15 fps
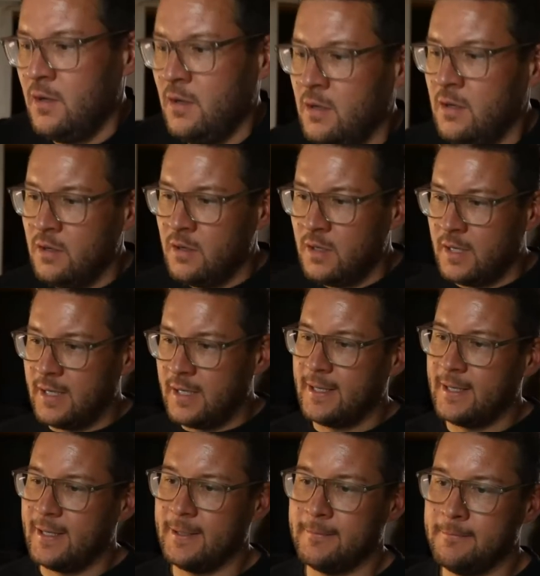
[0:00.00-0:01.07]

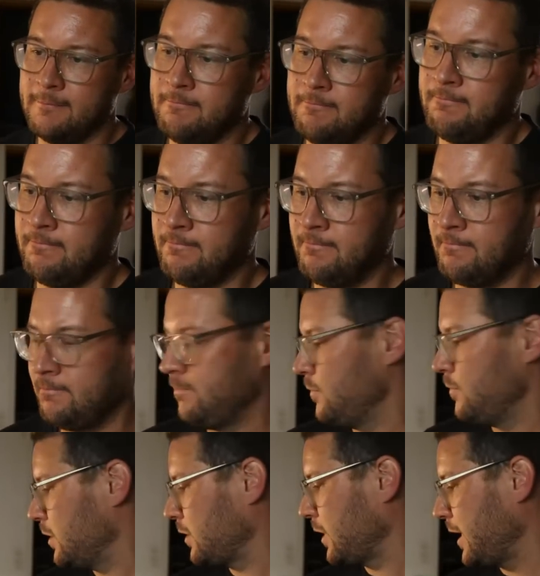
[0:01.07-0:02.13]

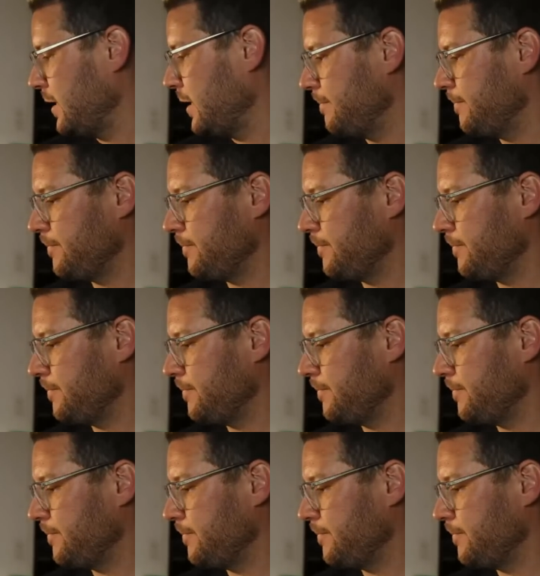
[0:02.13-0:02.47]
Okay.